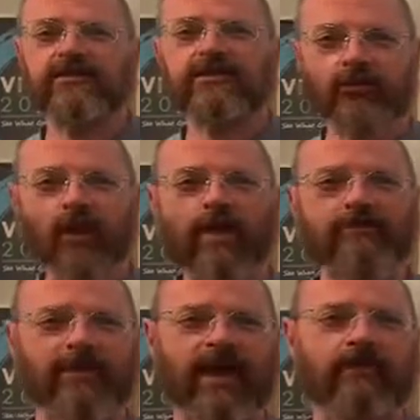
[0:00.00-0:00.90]
describe
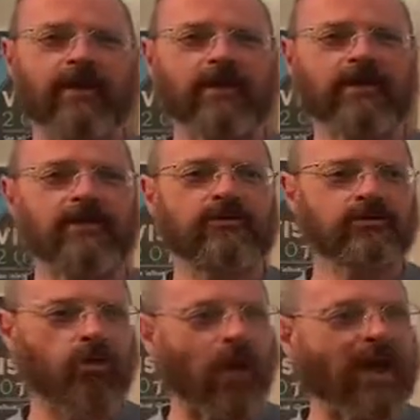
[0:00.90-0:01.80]
him that way.
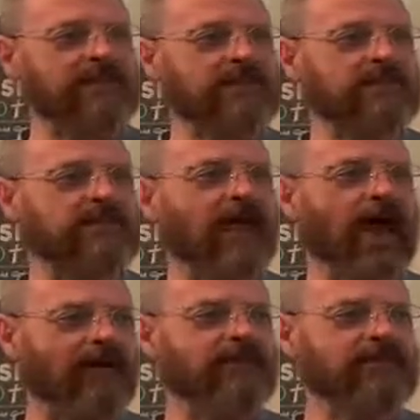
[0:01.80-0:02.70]
Twice
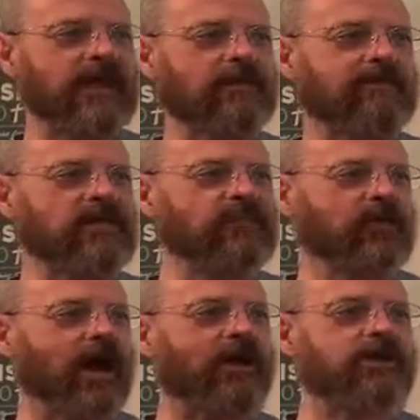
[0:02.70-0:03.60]
after the sacrifice, when
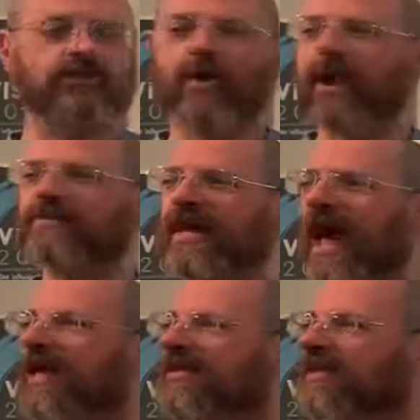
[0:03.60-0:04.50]
God describes
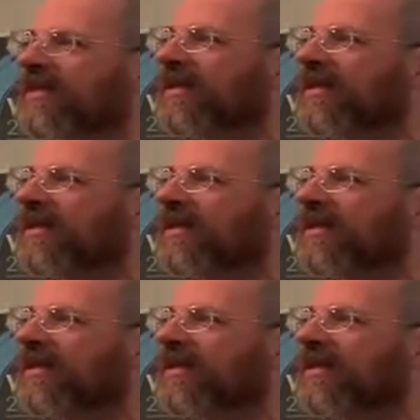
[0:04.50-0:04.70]
Isaac,